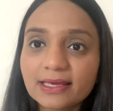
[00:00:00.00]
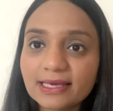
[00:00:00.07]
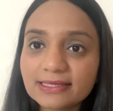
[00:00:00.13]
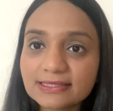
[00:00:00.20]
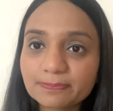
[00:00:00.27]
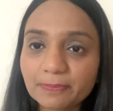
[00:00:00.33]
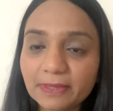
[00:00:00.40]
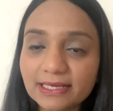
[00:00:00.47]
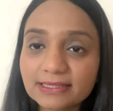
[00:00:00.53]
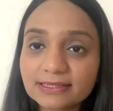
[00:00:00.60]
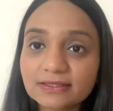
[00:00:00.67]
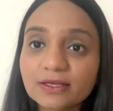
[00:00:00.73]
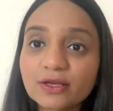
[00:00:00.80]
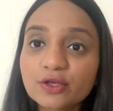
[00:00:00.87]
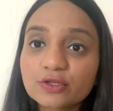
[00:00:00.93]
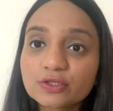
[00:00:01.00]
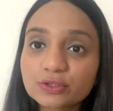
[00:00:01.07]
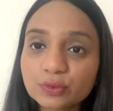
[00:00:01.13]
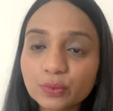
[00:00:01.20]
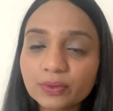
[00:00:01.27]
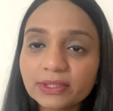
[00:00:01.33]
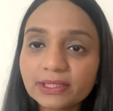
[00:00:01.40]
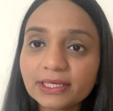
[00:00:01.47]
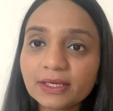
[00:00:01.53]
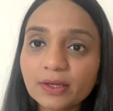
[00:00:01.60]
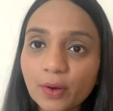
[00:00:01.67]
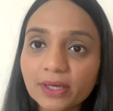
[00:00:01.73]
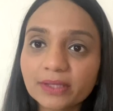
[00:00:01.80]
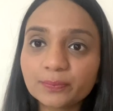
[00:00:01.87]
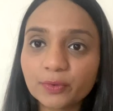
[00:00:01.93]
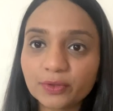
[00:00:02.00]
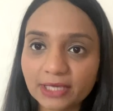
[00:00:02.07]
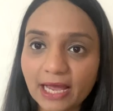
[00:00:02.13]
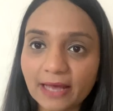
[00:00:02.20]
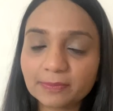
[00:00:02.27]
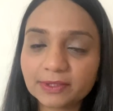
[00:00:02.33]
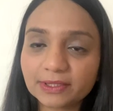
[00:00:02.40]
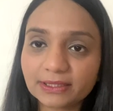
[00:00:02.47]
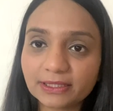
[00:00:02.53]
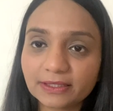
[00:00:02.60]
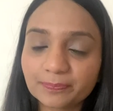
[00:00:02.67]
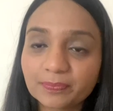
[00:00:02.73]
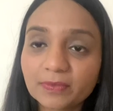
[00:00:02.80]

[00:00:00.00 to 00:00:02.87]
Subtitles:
is based solely on vocabulary,